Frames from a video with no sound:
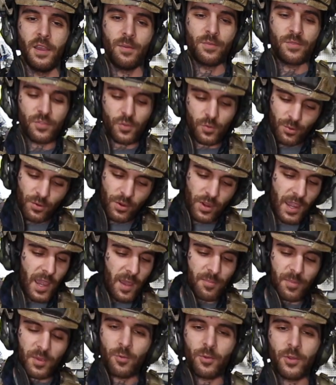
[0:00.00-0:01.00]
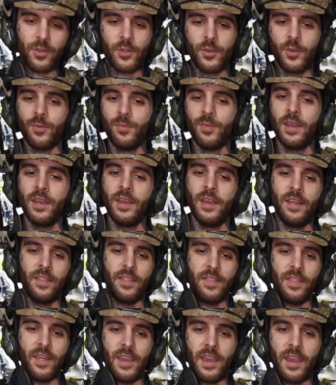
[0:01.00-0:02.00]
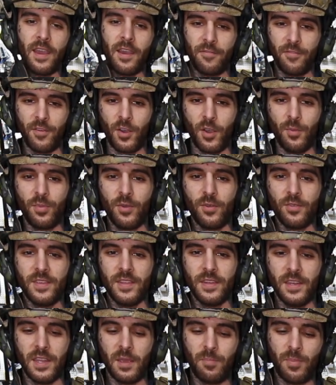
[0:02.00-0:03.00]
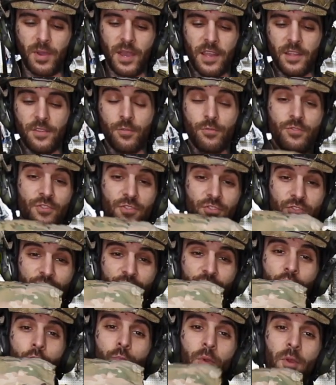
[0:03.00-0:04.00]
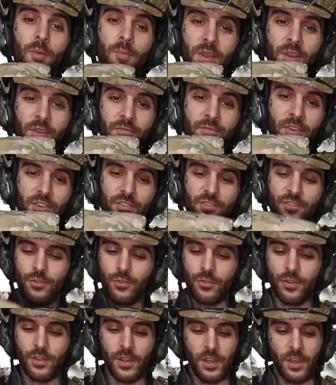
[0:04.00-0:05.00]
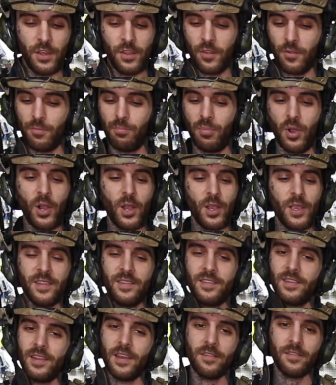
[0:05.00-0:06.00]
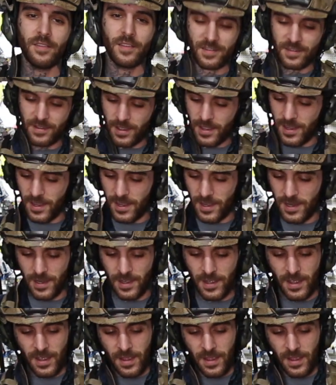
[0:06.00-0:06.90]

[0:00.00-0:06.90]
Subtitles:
I'm super happy with them. They have built-in knee pads, which are super beneficial. There are pockets down the side.